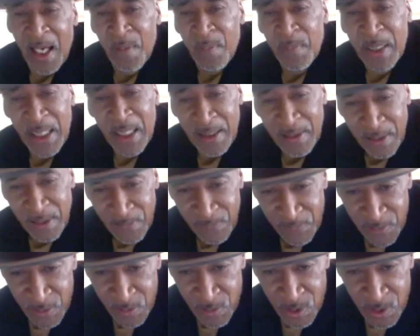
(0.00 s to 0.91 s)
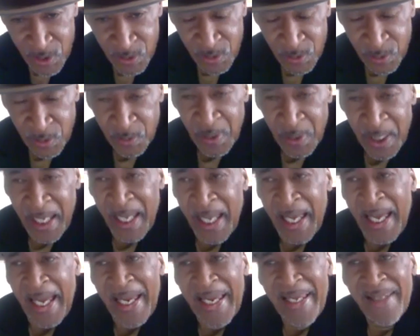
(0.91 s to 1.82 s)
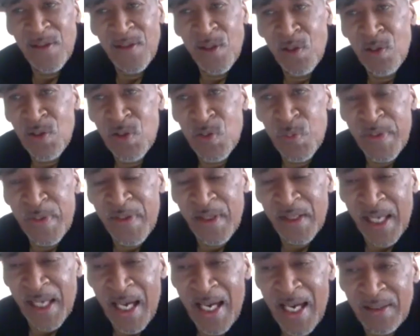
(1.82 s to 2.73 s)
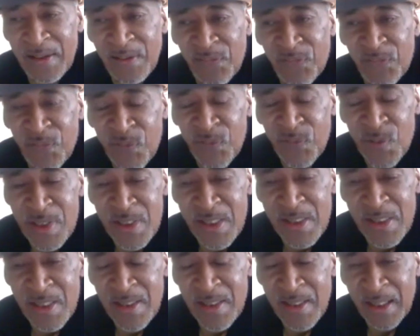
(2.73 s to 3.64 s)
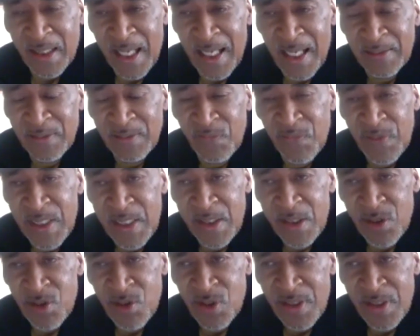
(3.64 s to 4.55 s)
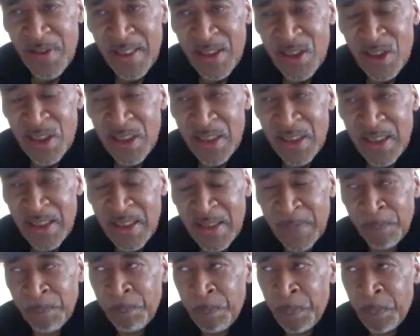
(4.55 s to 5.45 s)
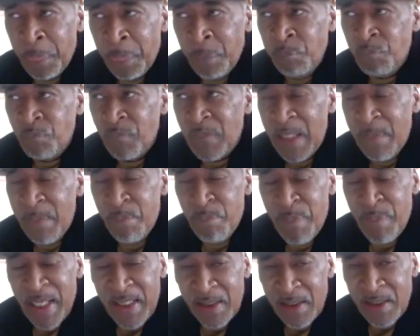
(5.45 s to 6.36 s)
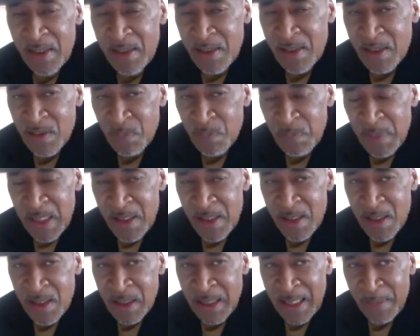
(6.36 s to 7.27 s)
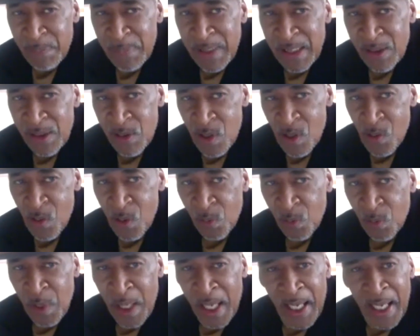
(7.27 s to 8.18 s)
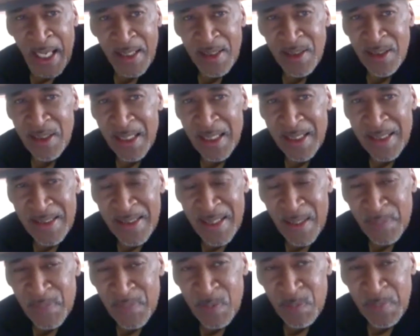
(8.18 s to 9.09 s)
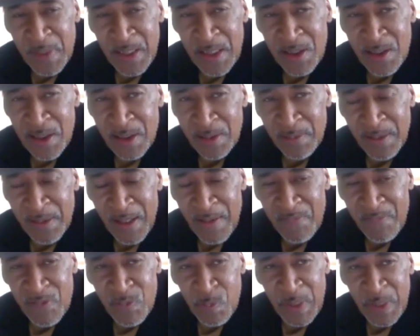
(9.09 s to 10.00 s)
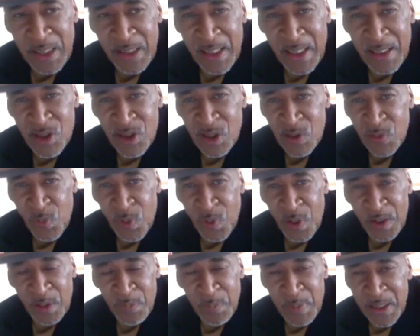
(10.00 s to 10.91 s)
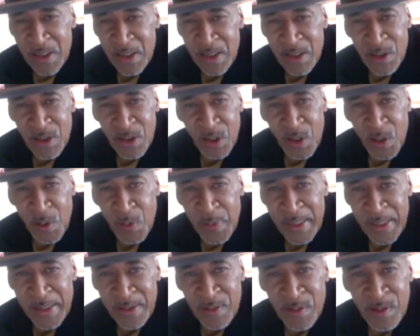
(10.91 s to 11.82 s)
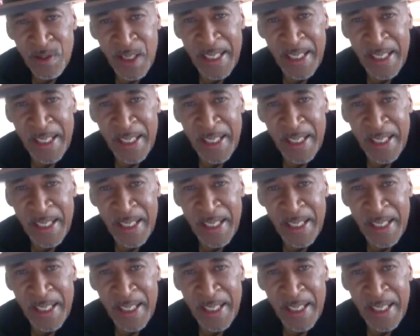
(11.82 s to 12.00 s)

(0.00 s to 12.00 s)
but I love you too. And those were the kind of forces and the kind of energy that she embedded into me to let me know she accepted me, she loved me, and she wanted me just to go and